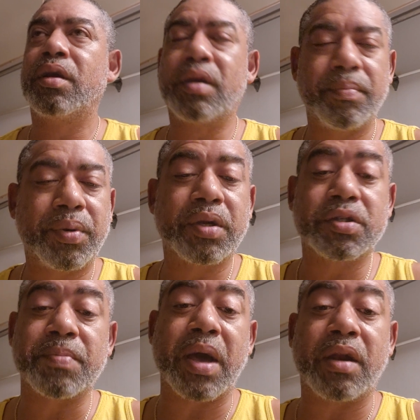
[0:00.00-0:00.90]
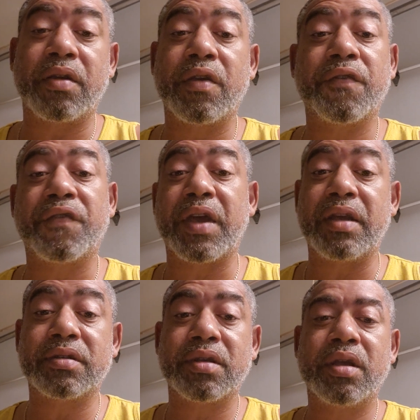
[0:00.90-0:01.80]
can put a smile on your
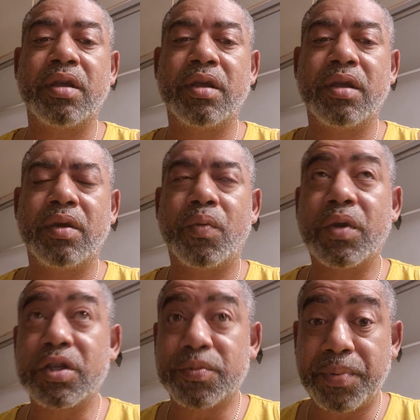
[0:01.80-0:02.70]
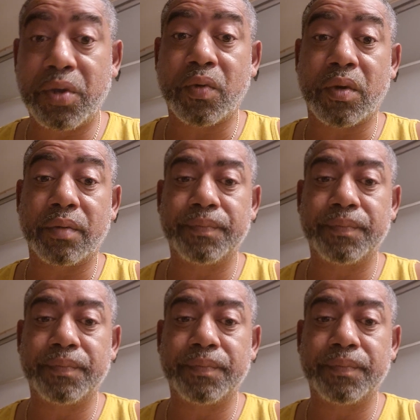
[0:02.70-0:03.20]
face when it's pure.